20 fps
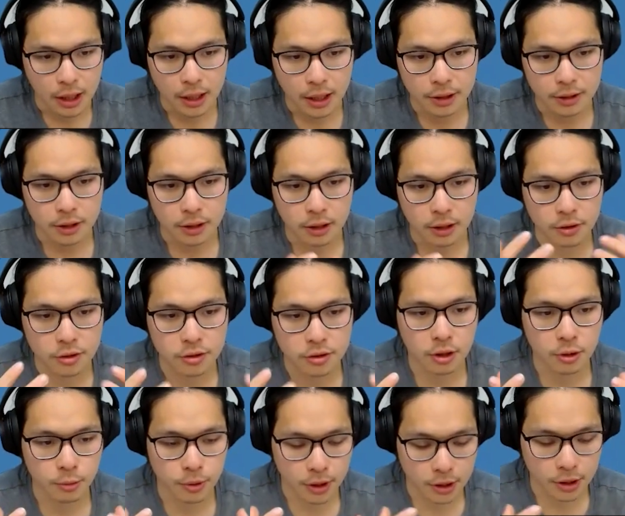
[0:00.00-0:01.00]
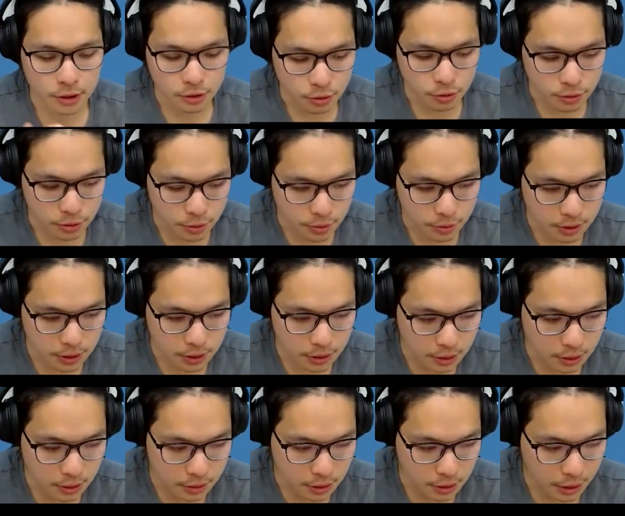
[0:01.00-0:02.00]
And also we are
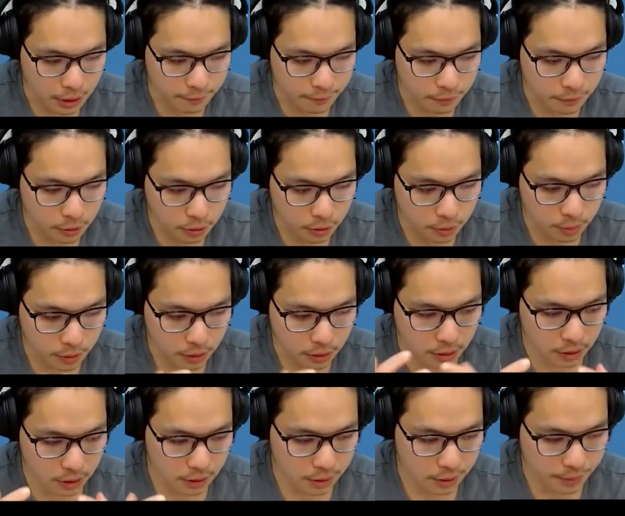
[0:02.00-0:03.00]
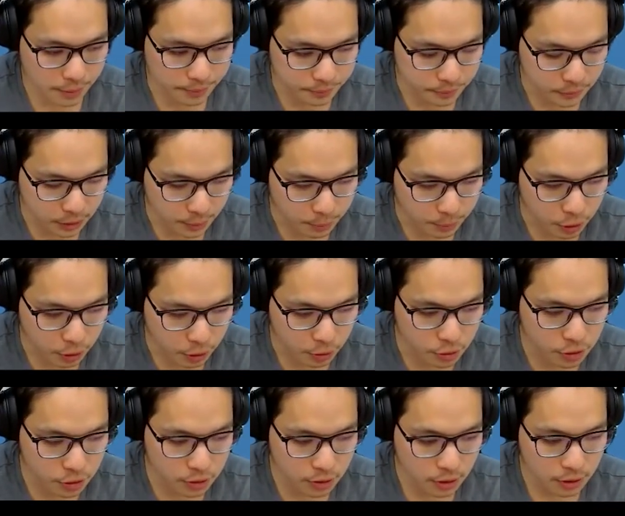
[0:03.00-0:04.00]
introducing the novel
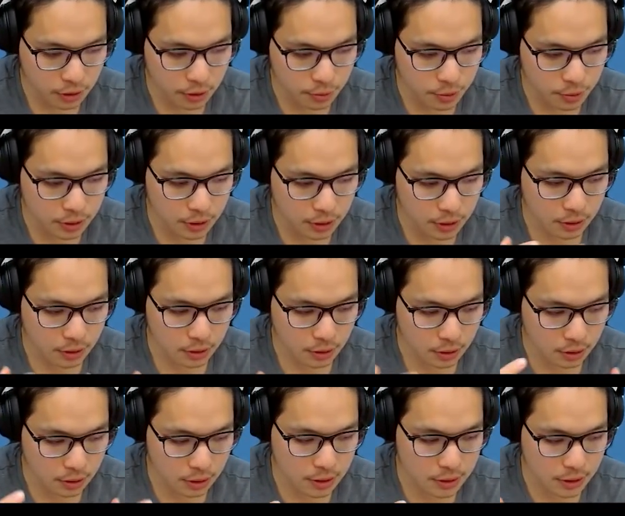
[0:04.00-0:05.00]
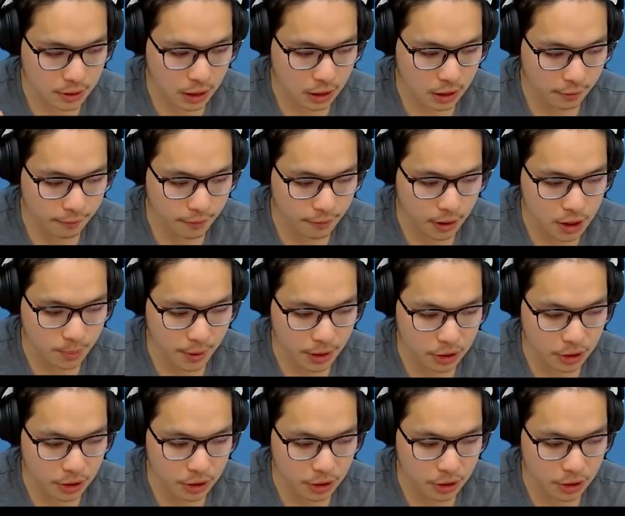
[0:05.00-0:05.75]
approach using this kind of